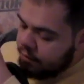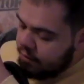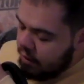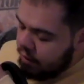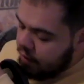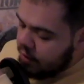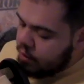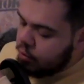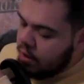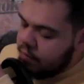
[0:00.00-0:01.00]
Thank
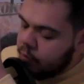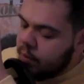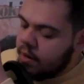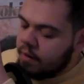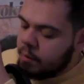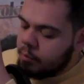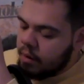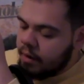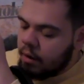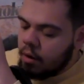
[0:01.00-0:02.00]
you to everybody that
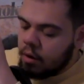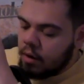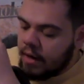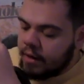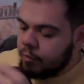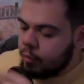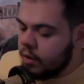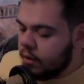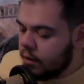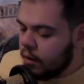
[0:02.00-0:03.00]
played along last
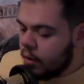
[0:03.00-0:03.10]
week